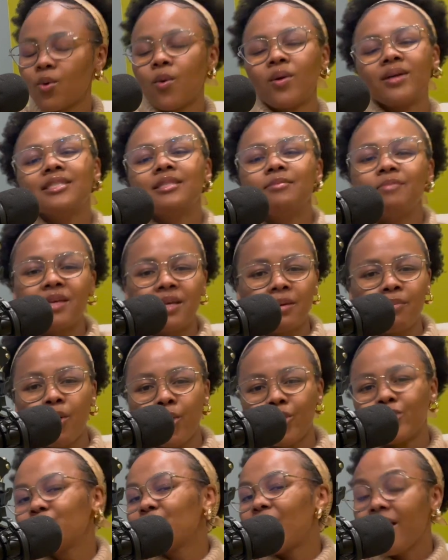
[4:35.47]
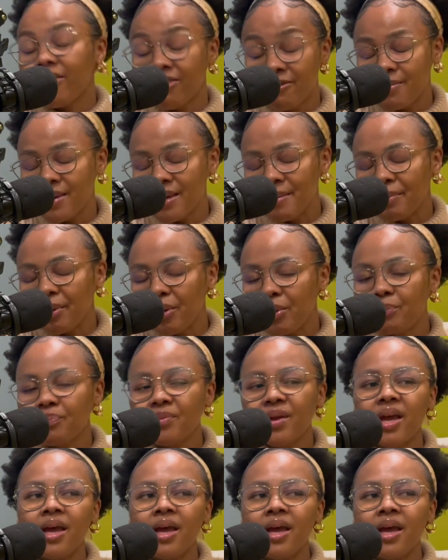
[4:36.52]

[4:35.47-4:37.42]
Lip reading: or I speak about it to other people.